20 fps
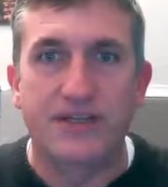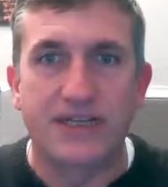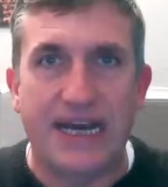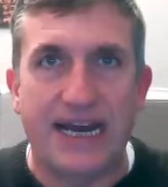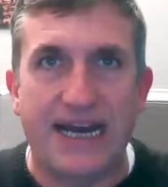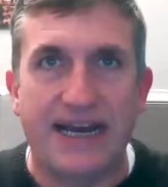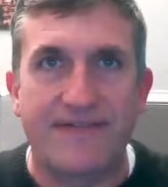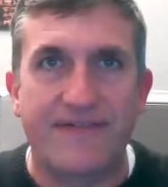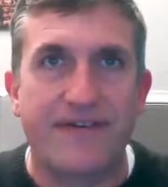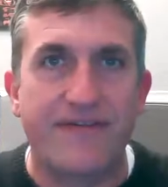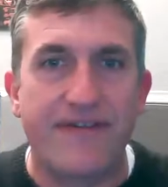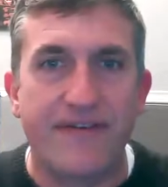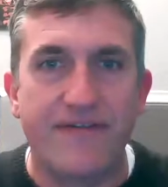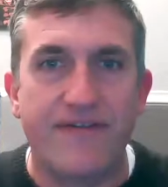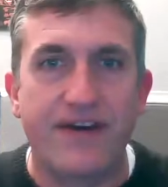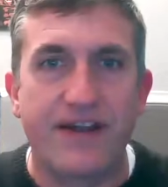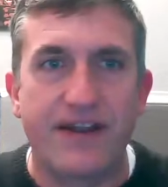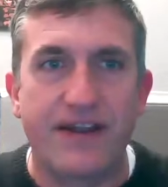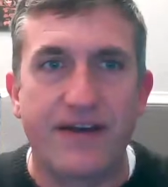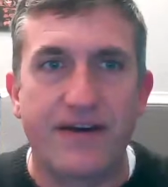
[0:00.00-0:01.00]
half of the
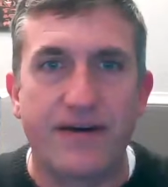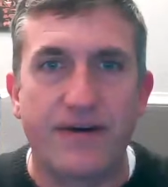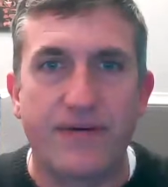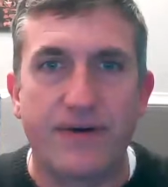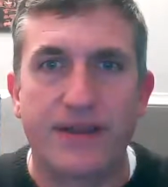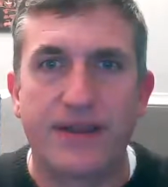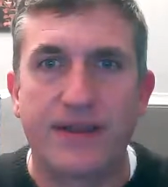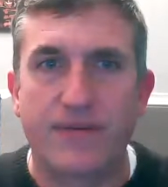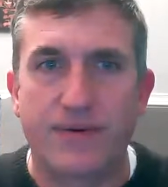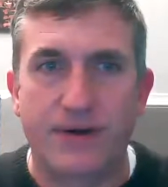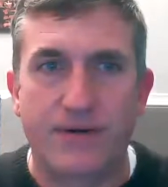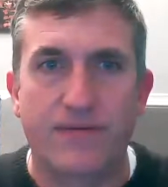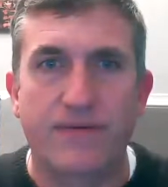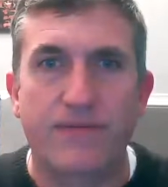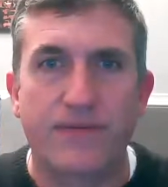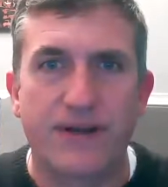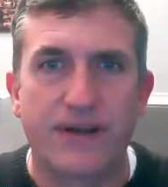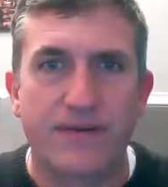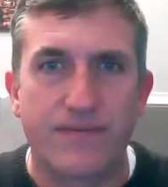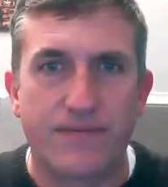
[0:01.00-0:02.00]
video. And then
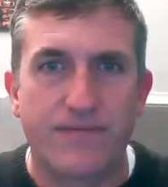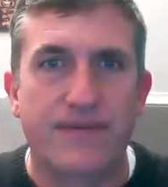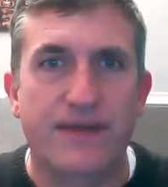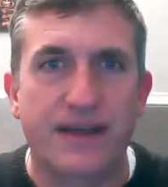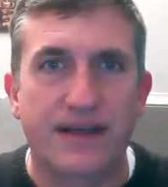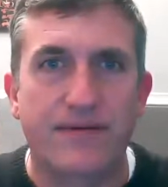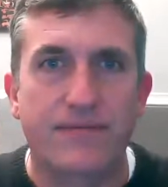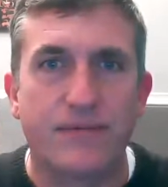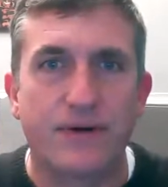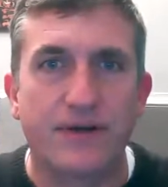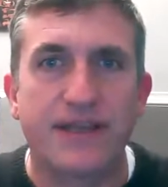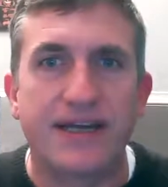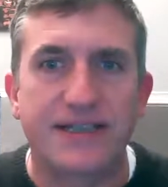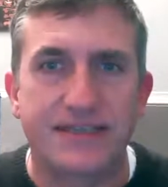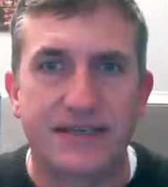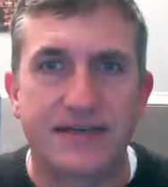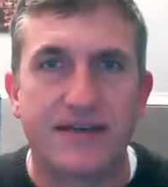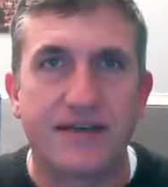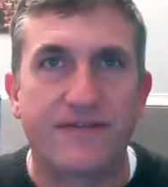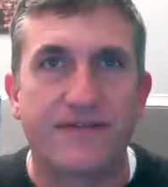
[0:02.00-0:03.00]
when you think, well,
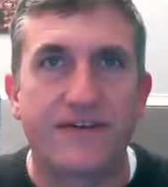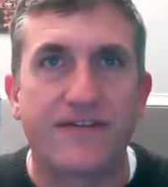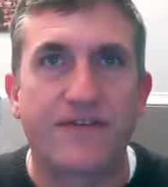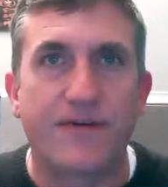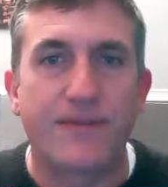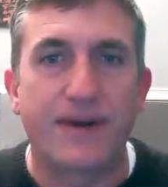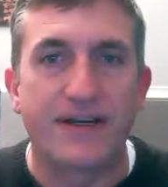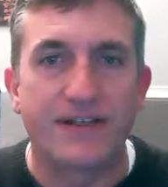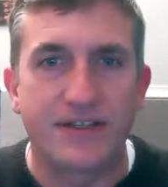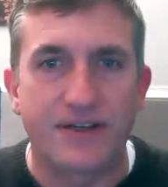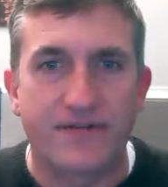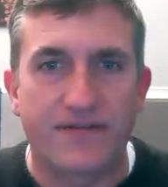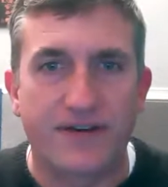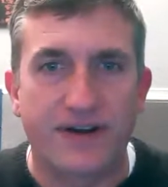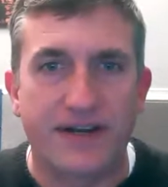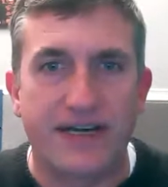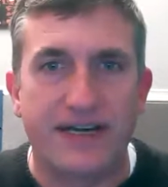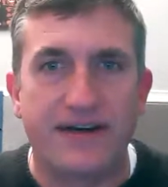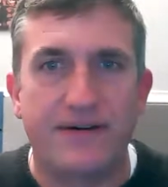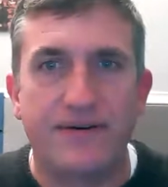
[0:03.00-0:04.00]
that's enough information for
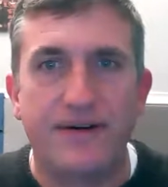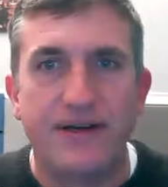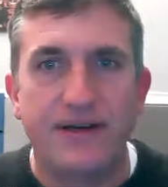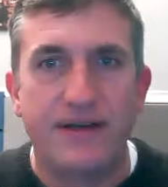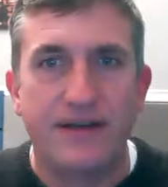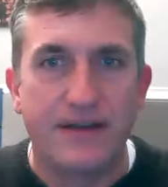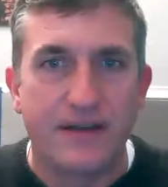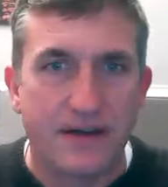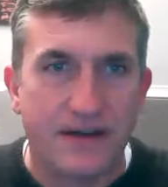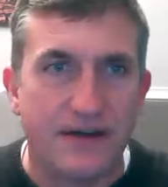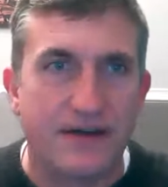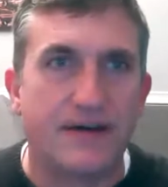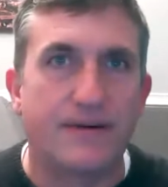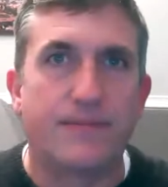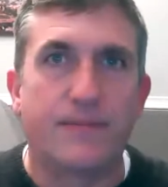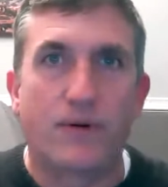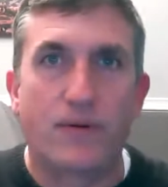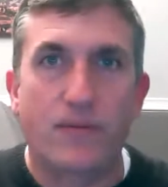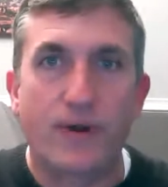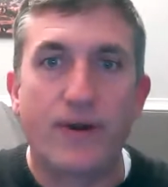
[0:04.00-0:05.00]
now,
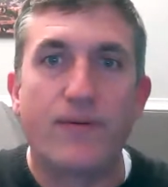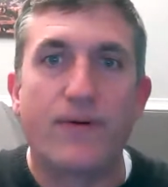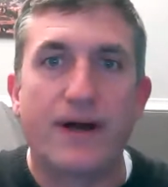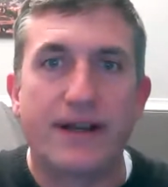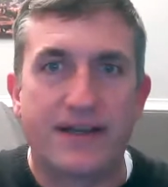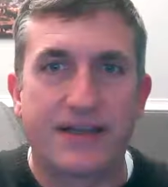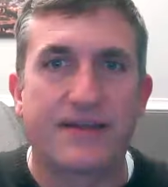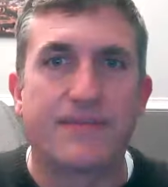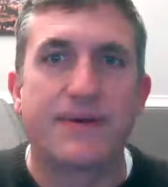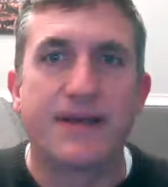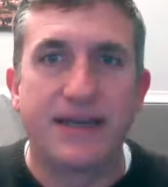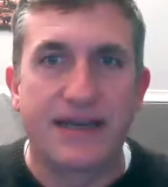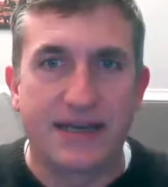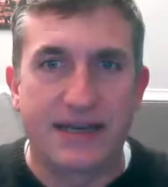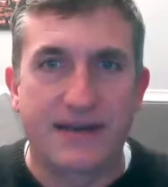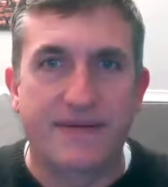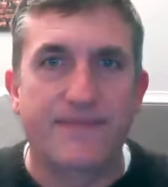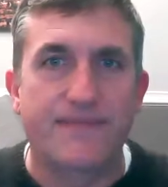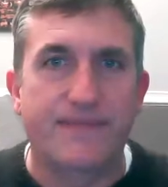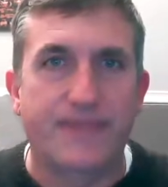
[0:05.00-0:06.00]
rewind to the
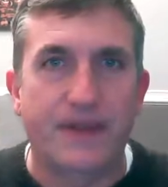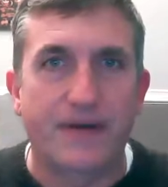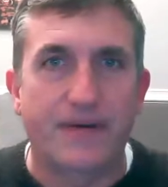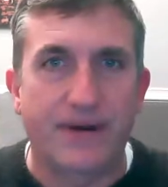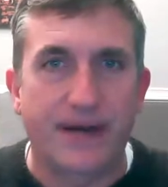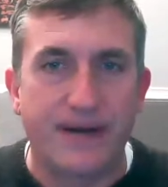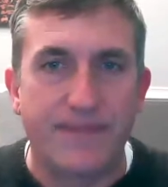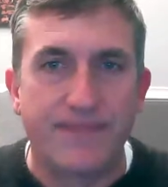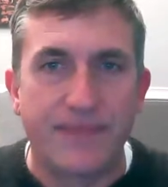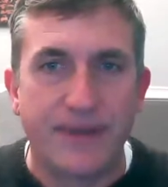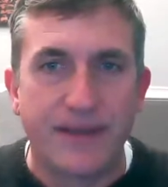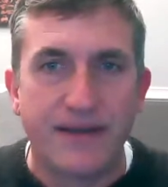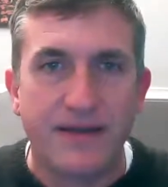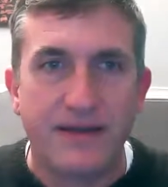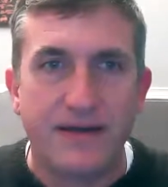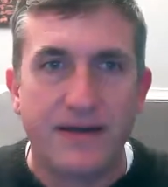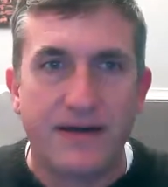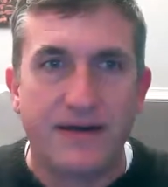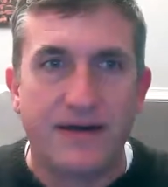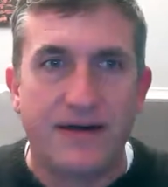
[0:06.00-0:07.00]
beginning. Okay.
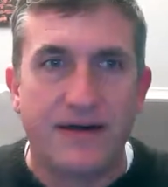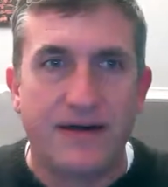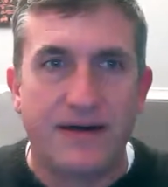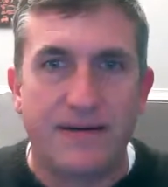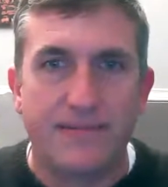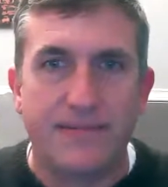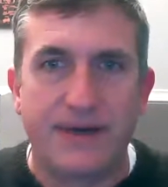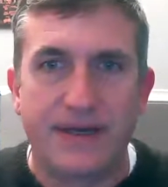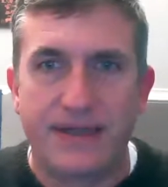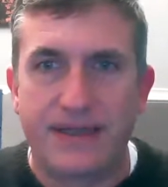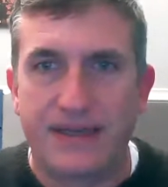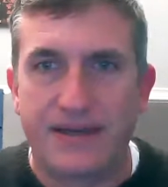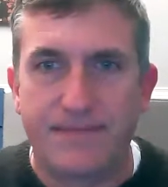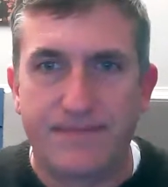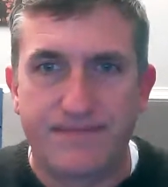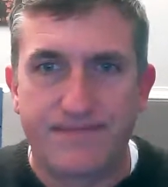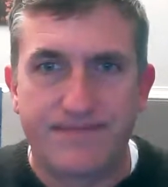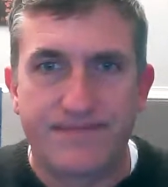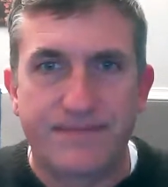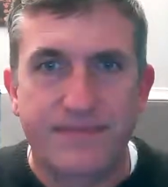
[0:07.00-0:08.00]
And then
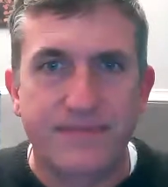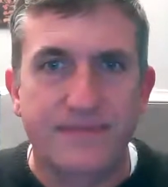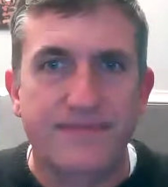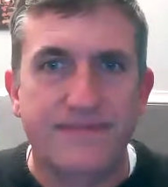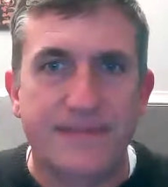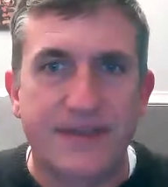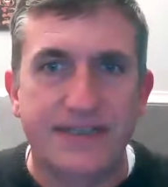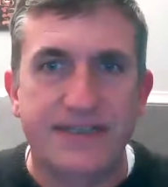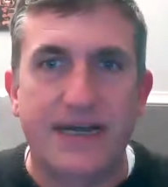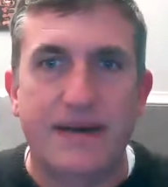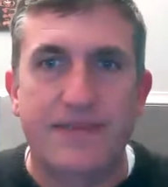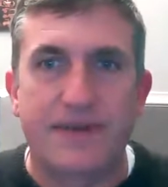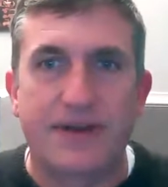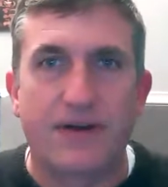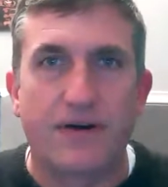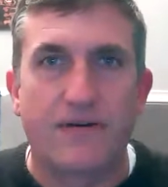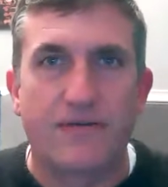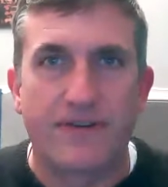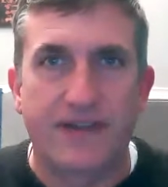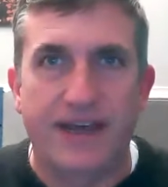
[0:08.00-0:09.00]
type the
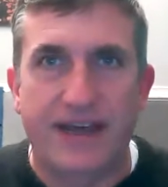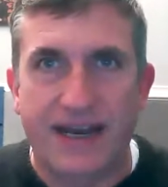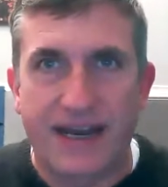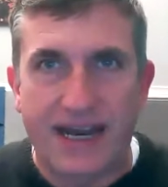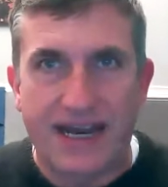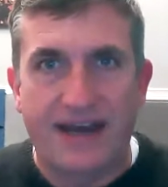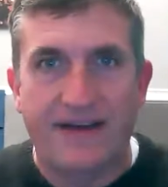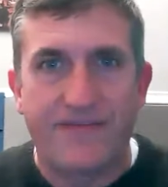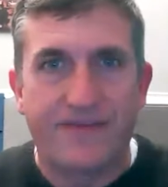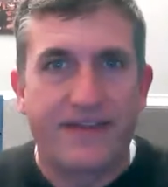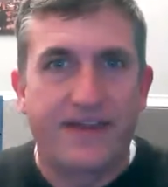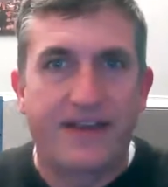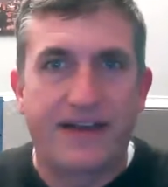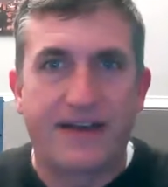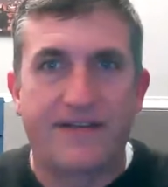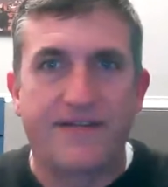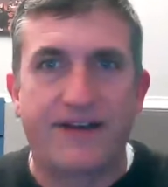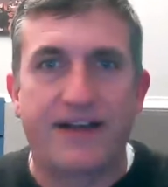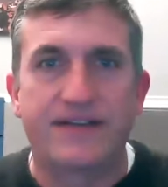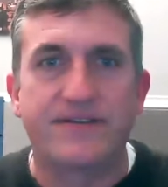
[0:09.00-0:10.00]
code for that half and then
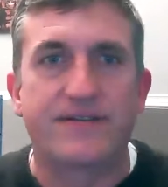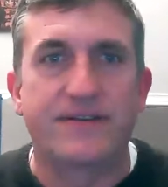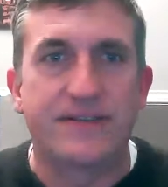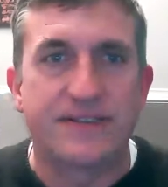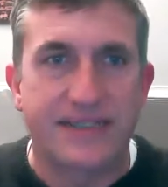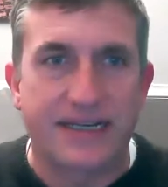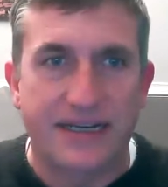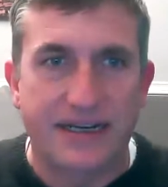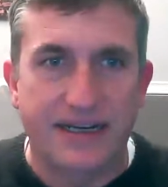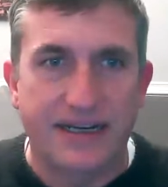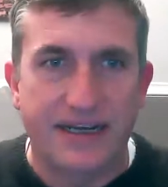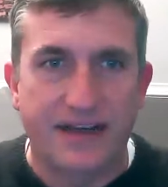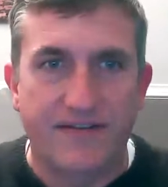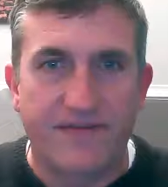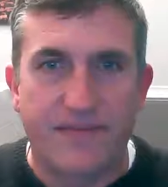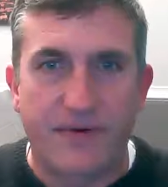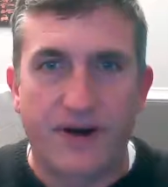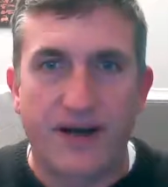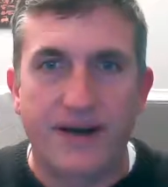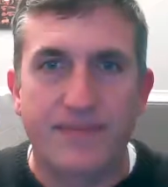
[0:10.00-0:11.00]
advance to the second half.
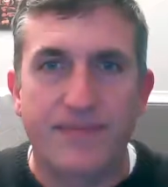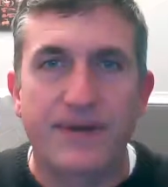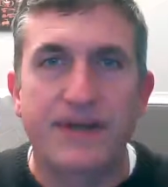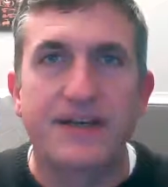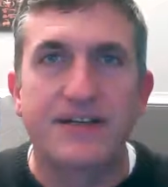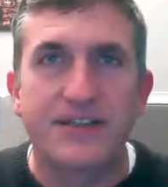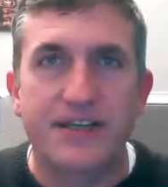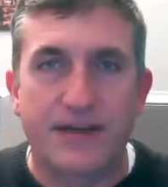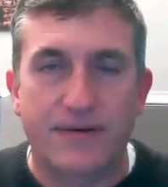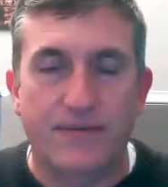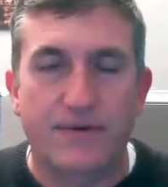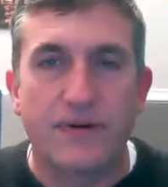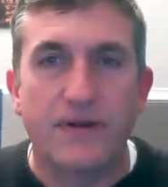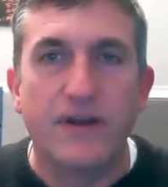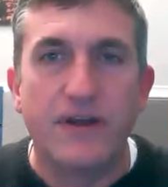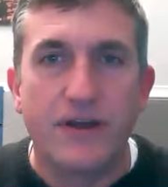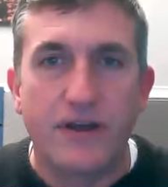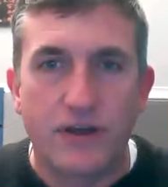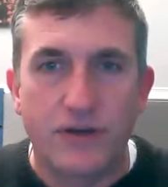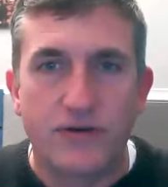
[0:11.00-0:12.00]
Right. But in general,
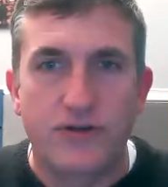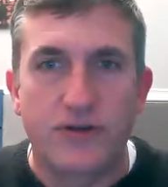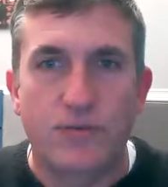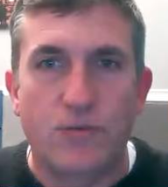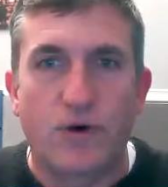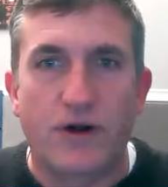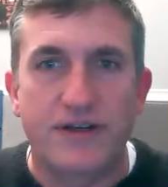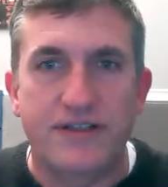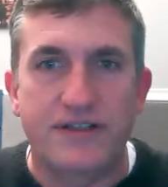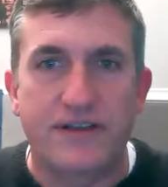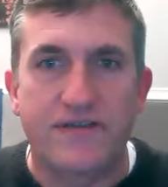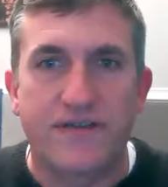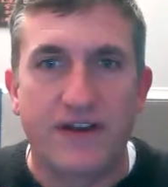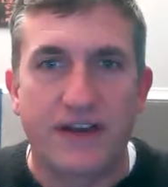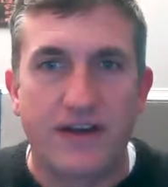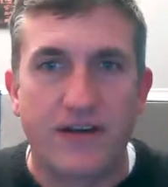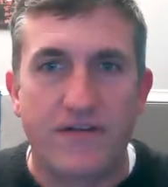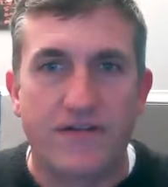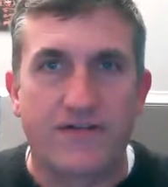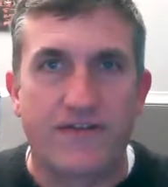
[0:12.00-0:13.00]
you should watch the
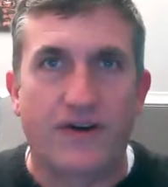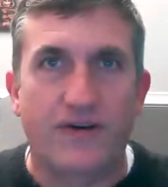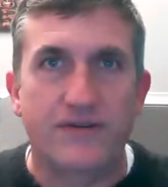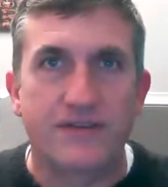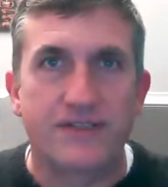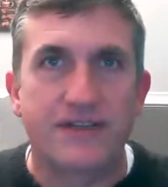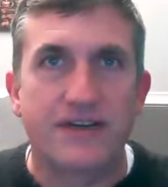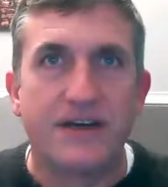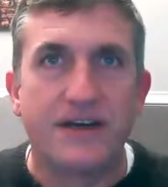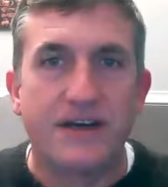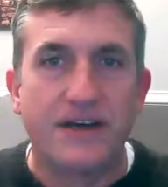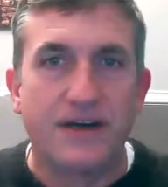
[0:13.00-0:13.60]
video first.